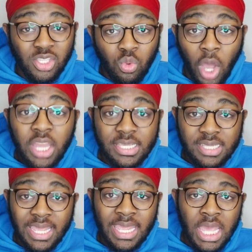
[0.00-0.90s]
Because
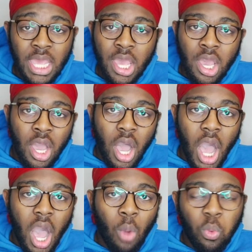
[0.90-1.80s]
honestly,
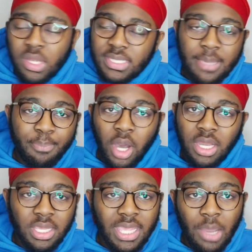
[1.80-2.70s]
I wouldn't say
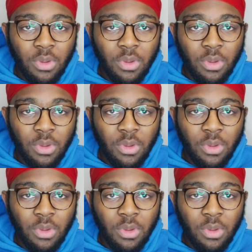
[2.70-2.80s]
bottling yet.